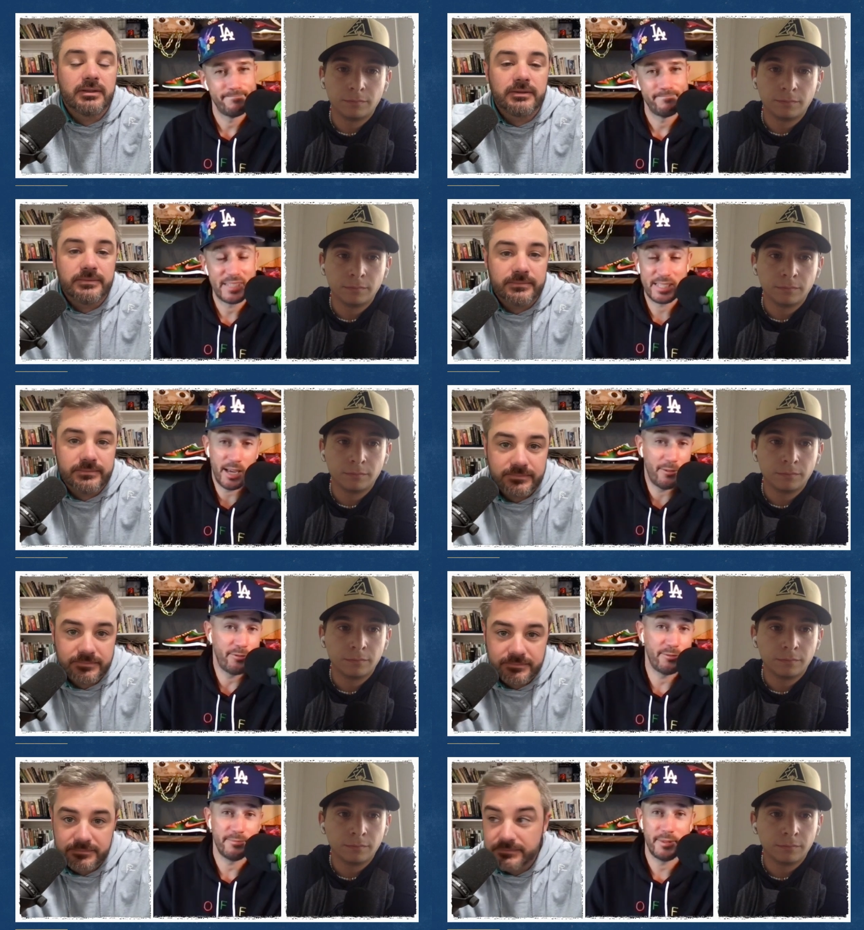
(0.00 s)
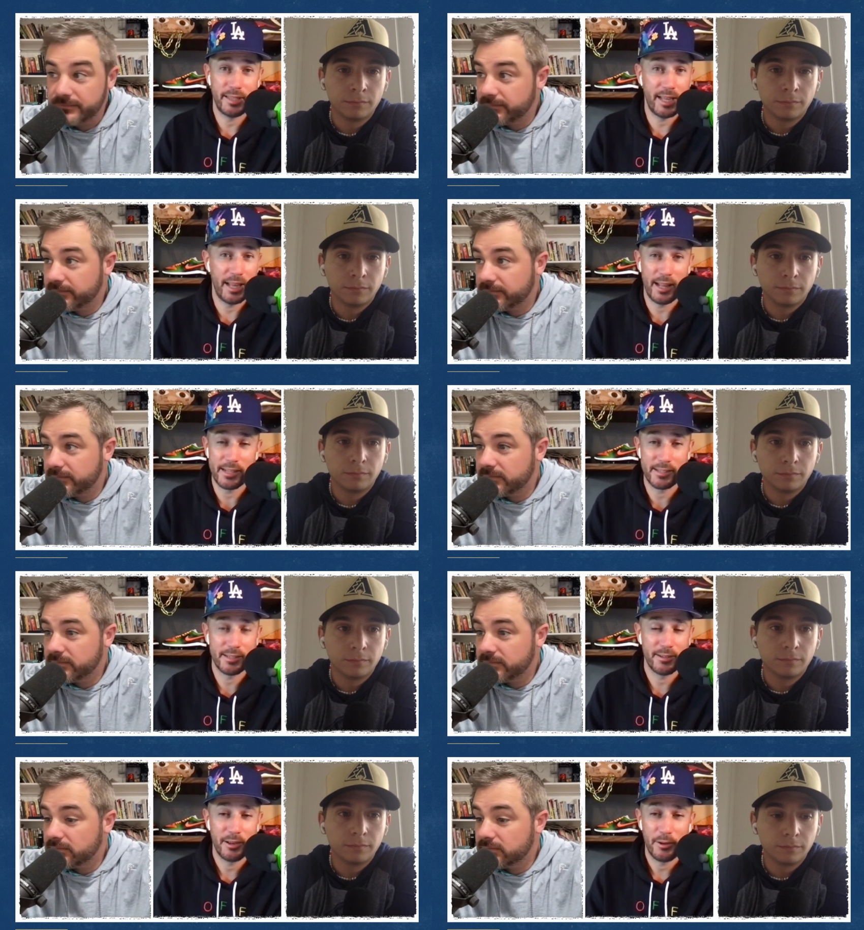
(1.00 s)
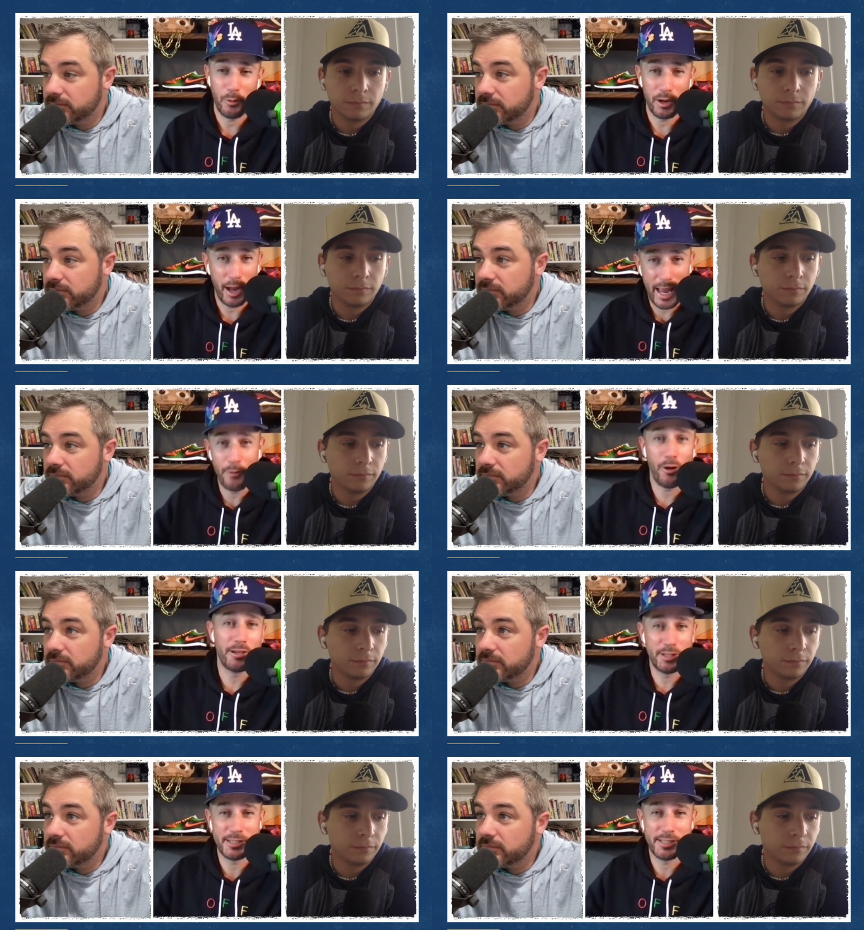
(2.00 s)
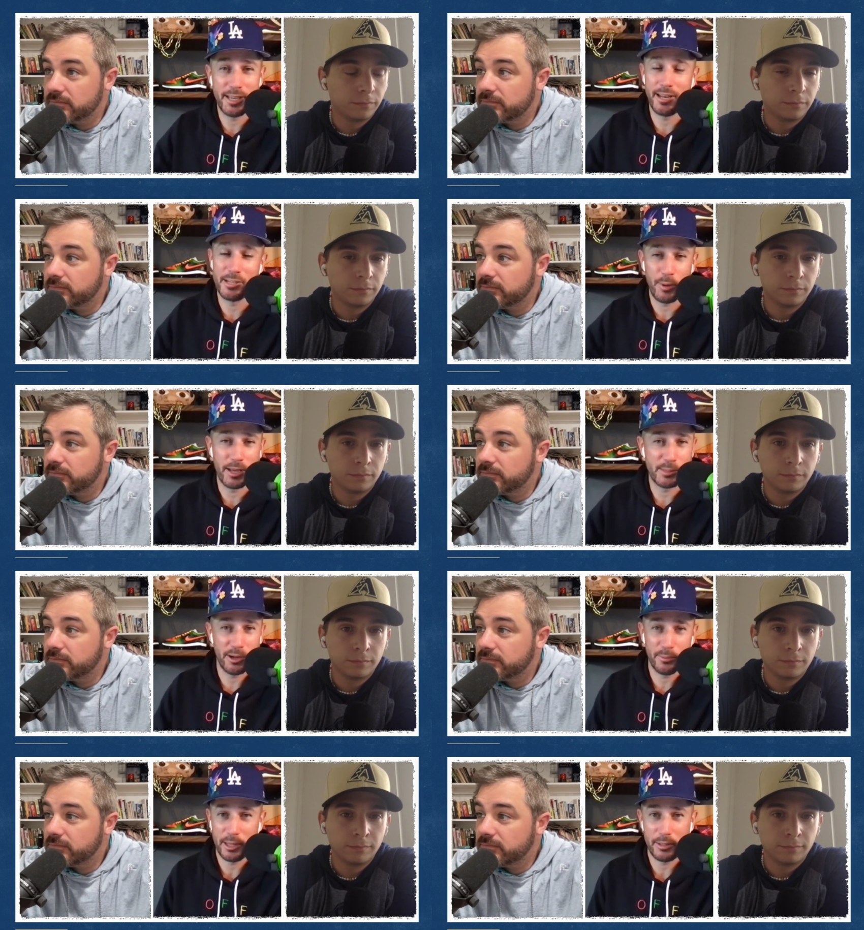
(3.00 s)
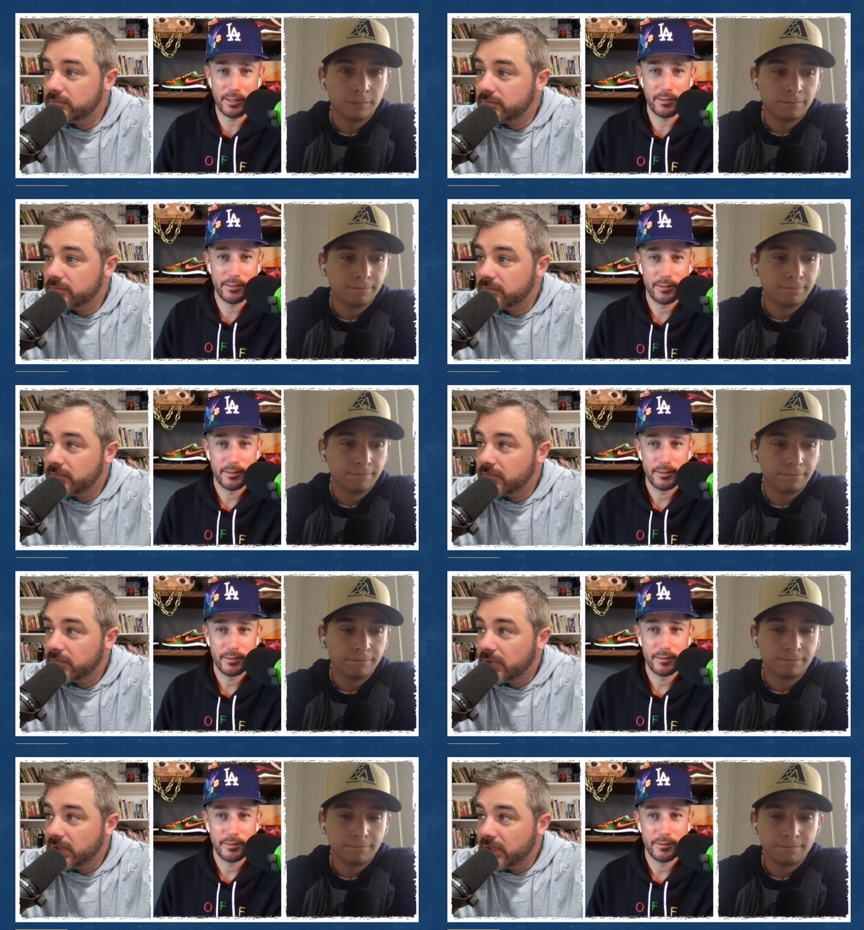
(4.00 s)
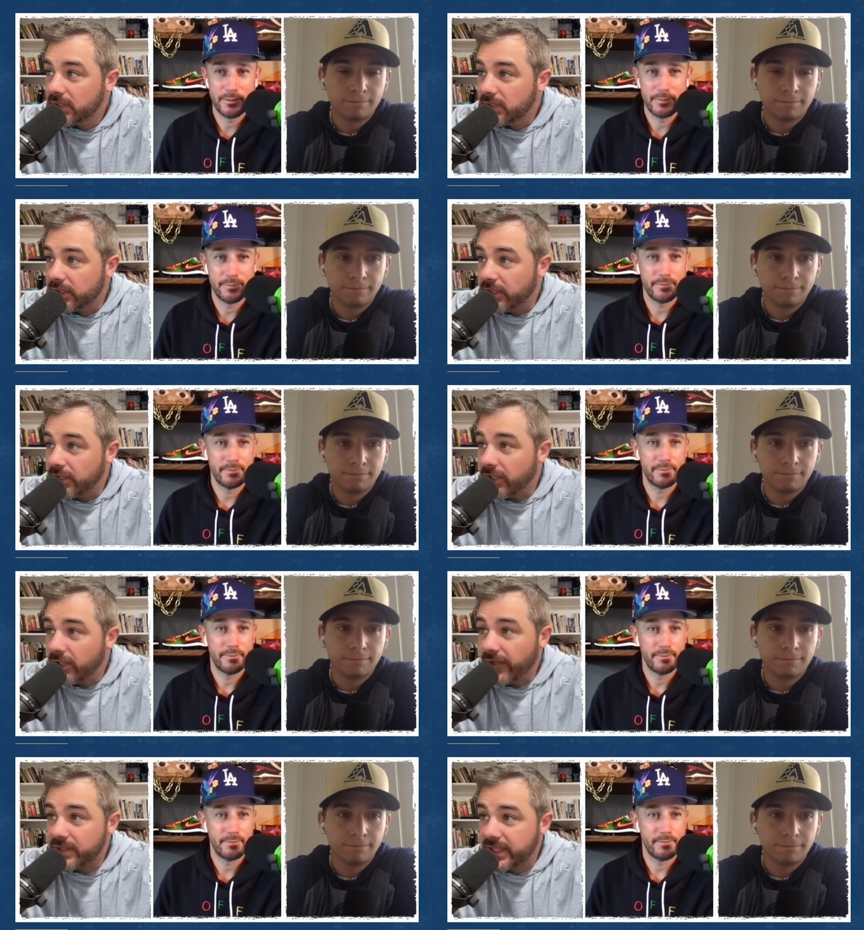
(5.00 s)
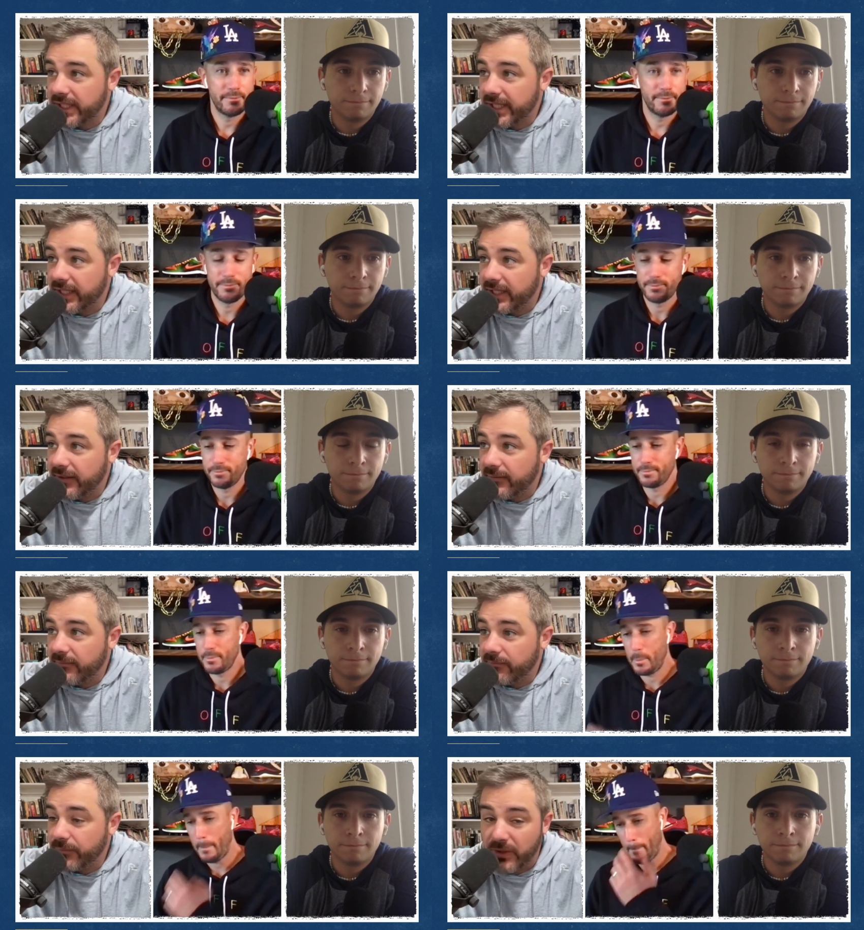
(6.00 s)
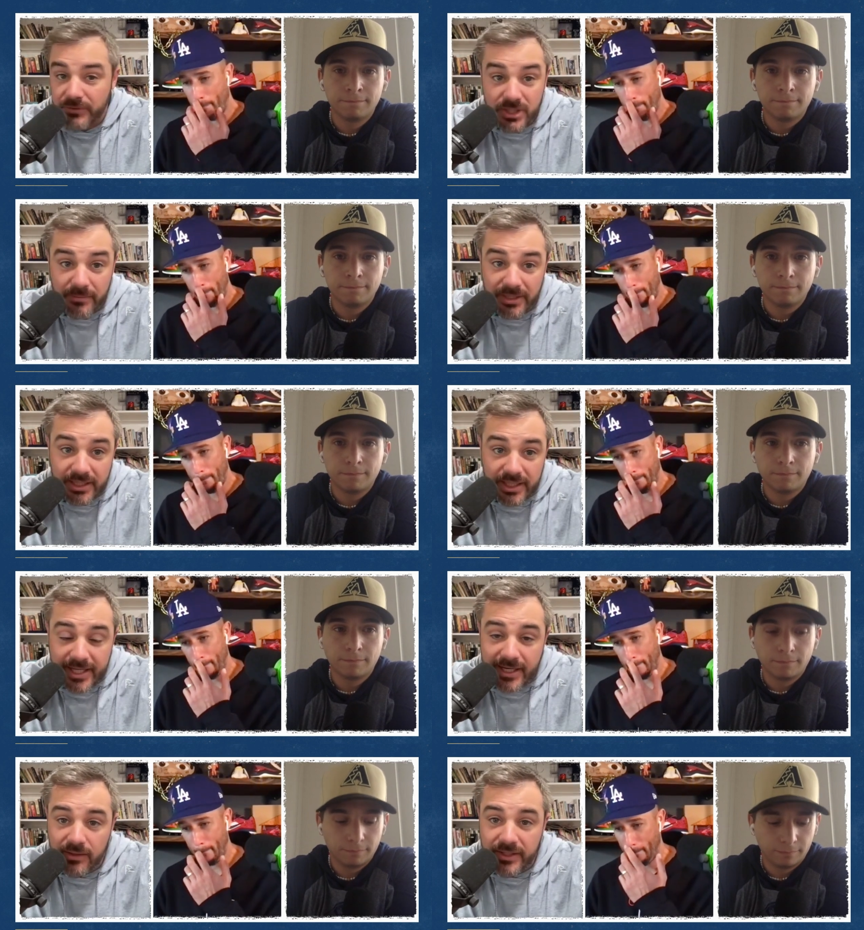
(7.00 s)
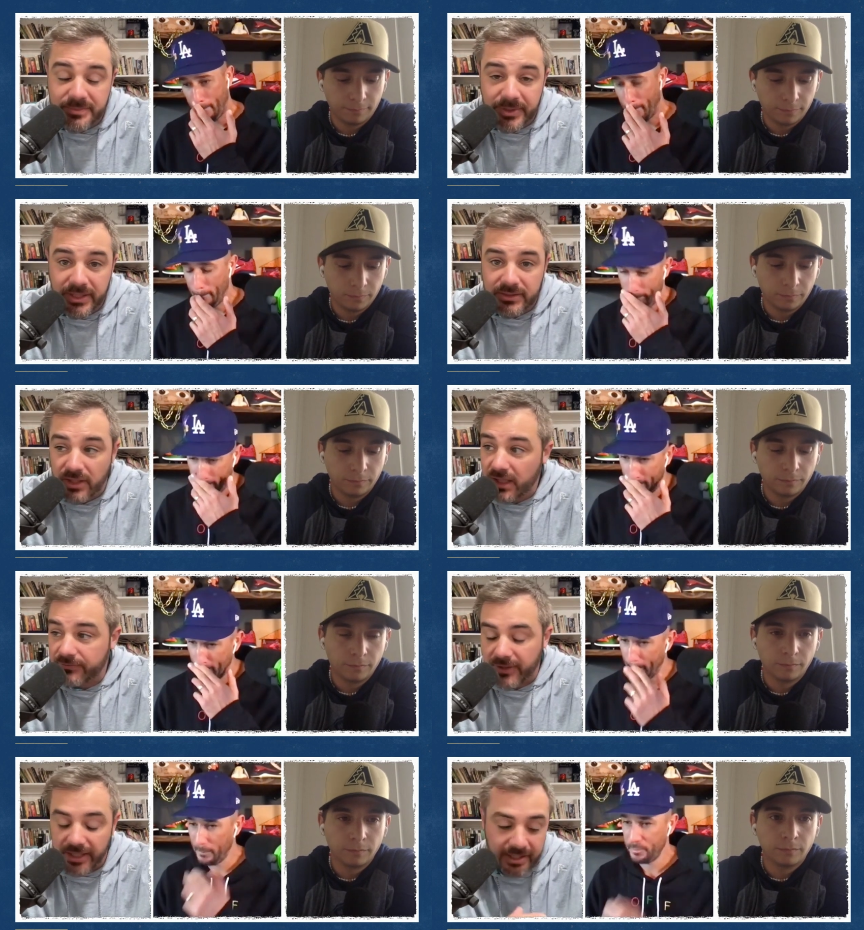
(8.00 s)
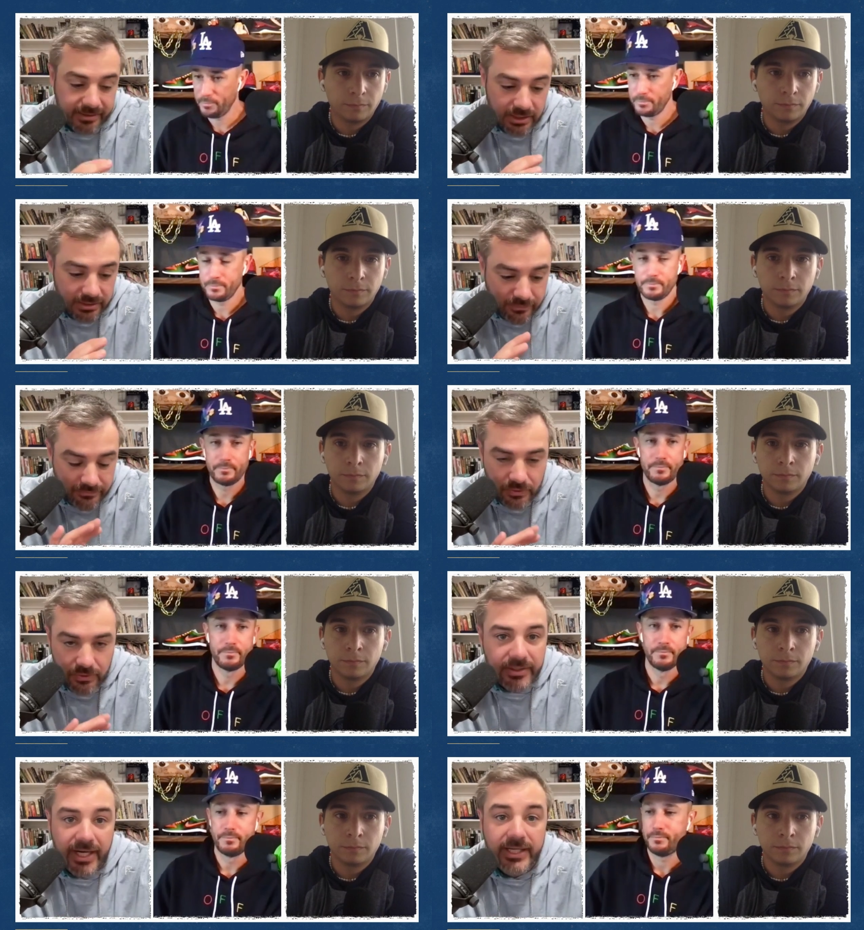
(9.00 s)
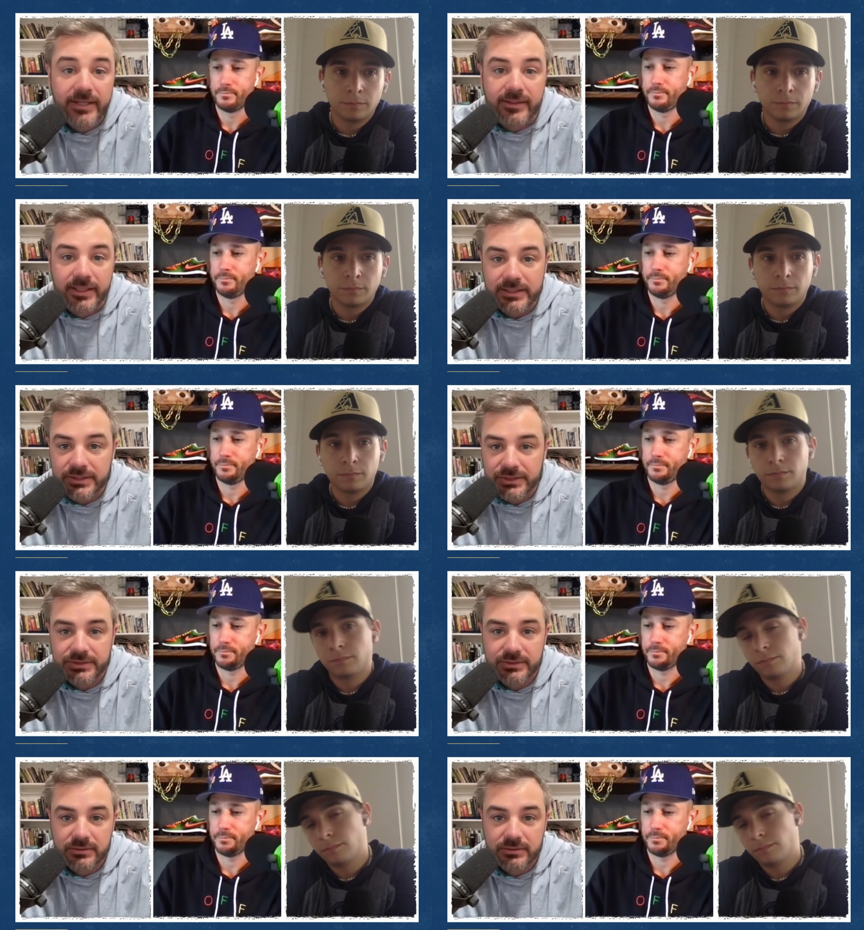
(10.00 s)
Speaker 1: it's tough. And and that's what A-Rod just said. It's baseball, baby.
Speaker 2: You know, they always say that we always talk about the N L East being a dogfight. I think if we've learned anything, it's just